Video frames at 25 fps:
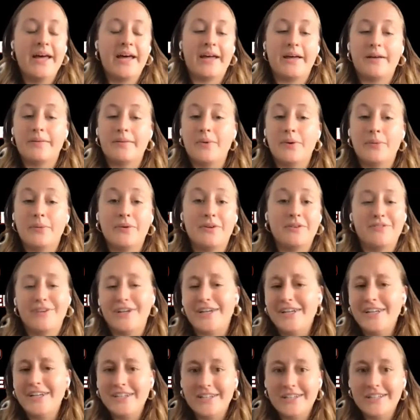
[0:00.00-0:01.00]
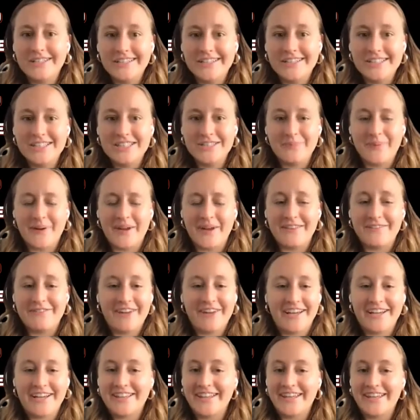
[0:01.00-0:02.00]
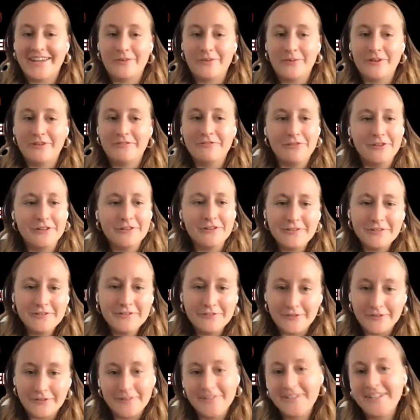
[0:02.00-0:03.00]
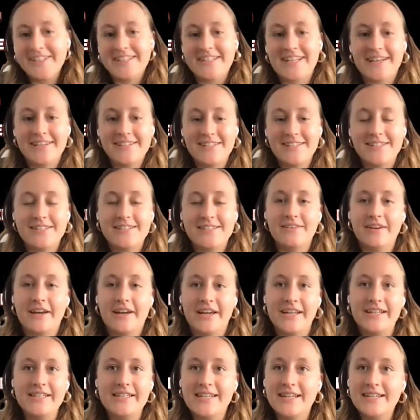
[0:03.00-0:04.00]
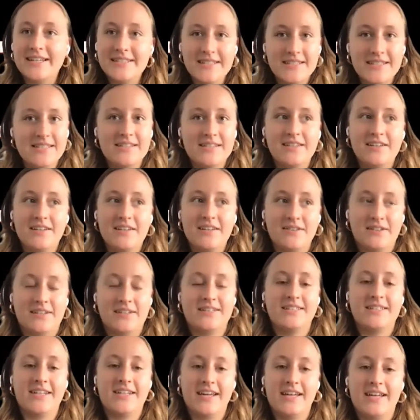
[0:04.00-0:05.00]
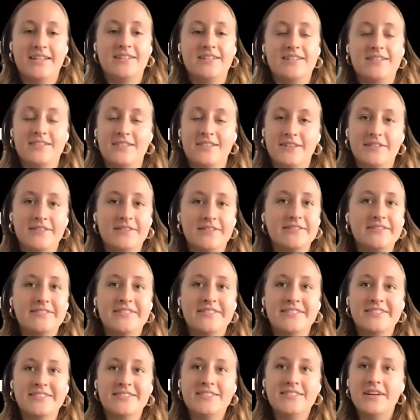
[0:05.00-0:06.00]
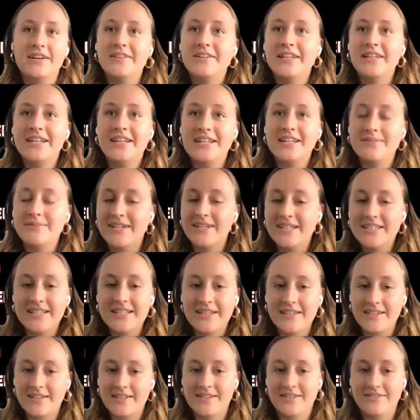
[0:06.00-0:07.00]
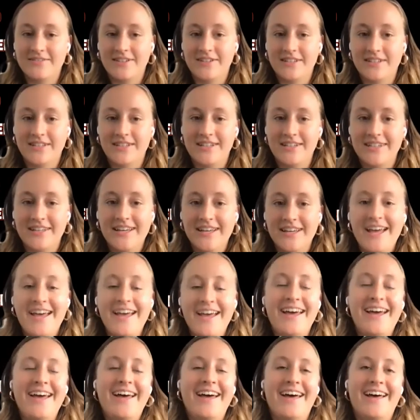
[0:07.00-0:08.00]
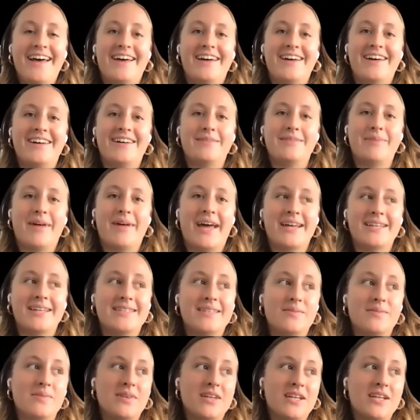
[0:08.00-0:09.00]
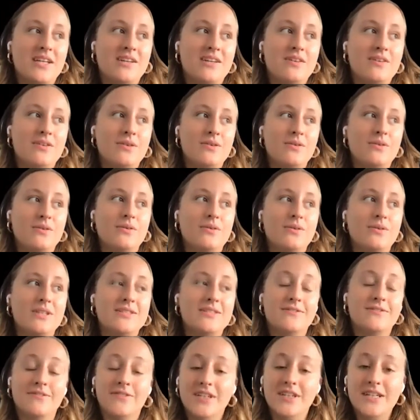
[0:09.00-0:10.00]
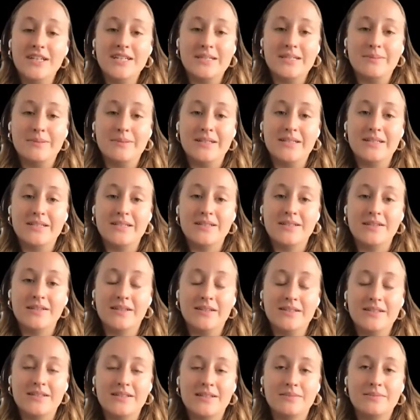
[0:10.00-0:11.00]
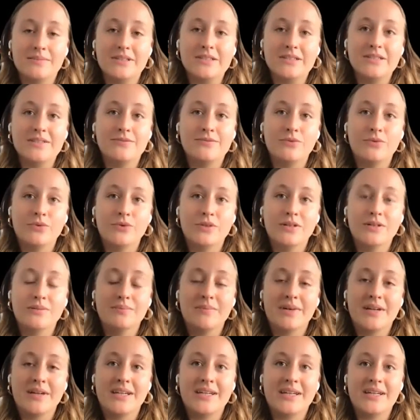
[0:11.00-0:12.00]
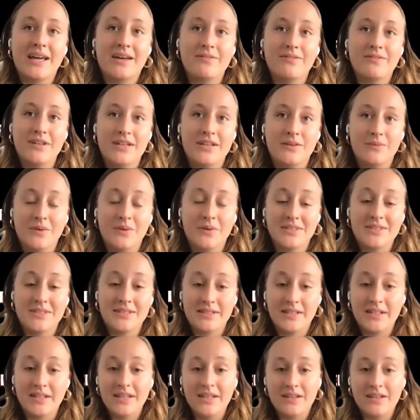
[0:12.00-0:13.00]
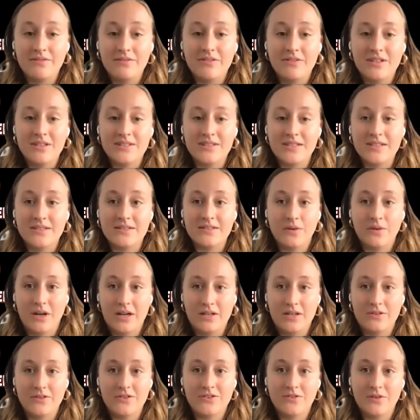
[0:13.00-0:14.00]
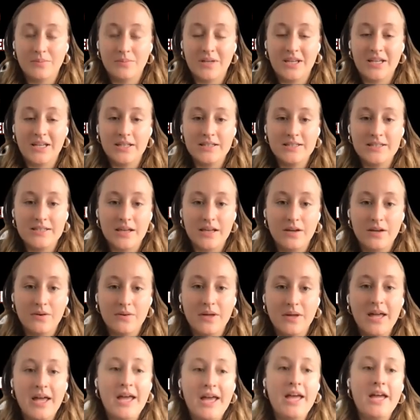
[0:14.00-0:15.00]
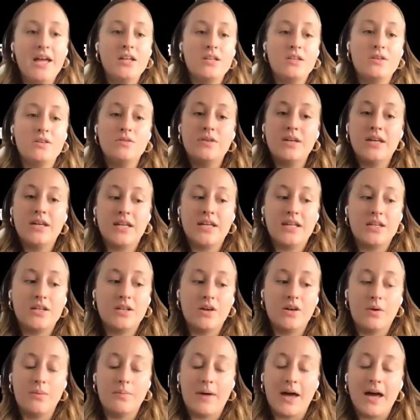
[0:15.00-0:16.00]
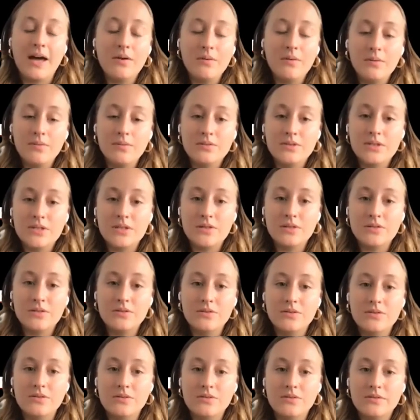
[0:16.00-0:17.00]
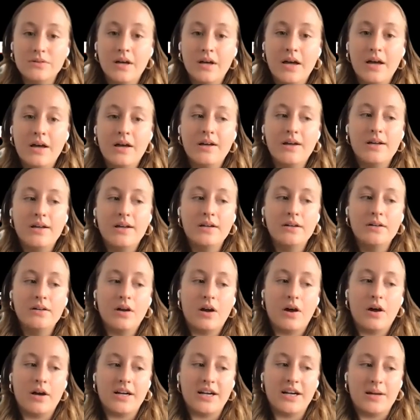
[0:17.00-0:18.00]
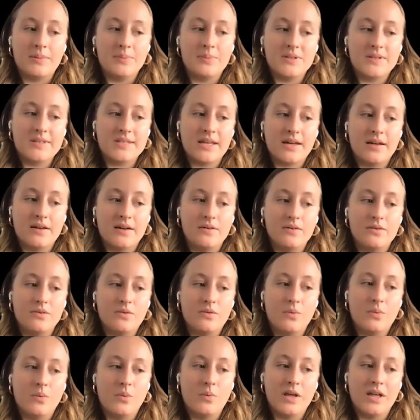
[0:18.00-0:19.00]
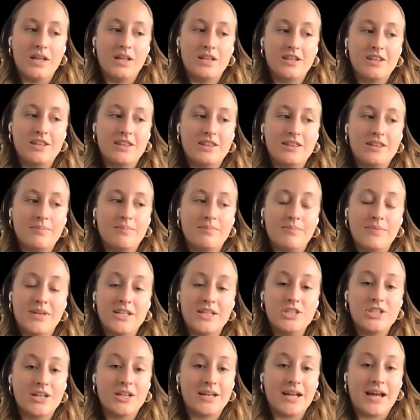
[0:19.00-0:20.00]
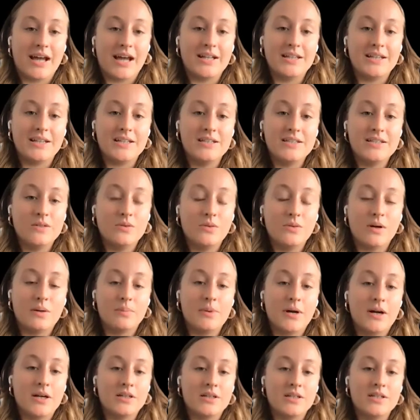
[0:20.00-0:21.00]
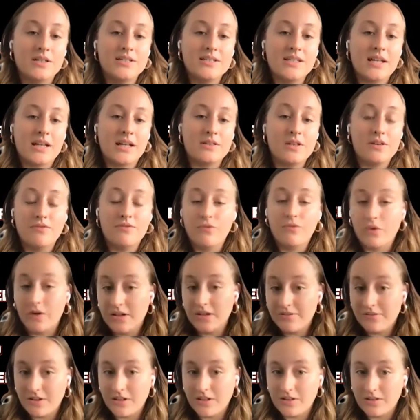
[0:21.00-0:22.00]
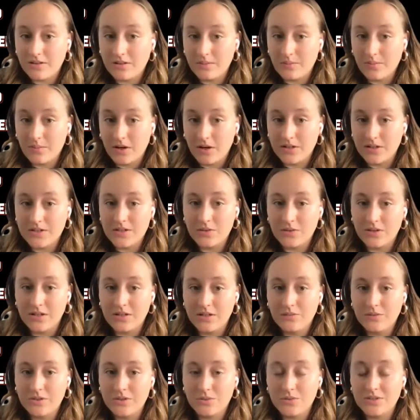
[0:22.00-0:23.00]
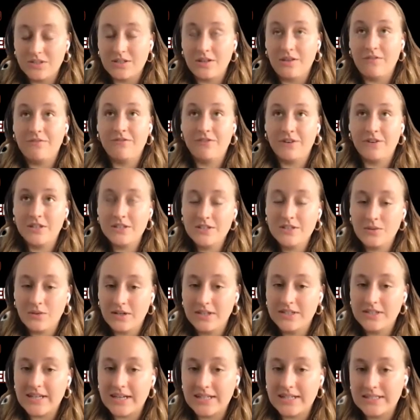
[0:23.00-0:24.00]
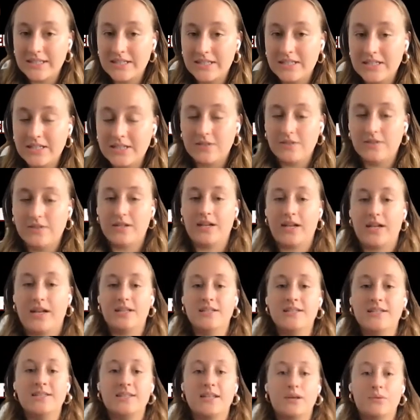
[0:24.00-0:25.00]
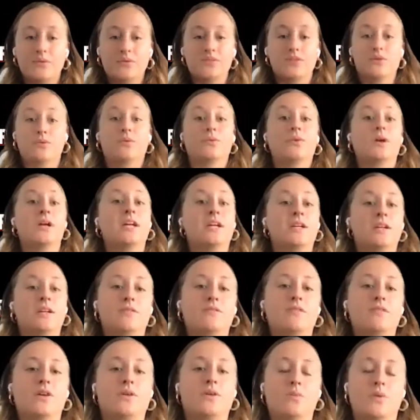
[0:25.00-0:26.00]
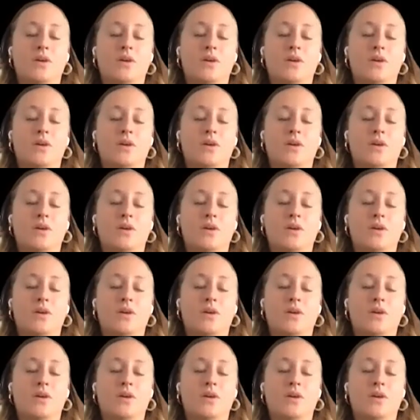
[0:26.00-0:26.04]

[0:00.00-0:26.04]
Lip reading: But we're very encouraged by the fact that we're 4 for 4 in Texas, you guys. Texas is a union state. Don't let anybody tell you differently. As somebody who is very dependent on Starbucks for my caffeine and will to live, this is great news for me. So you can go back to our episode with Mitch and Atlas, who are partners at the 45th and Lamar store, which was the first store in Texas to unionize. It was a great interview.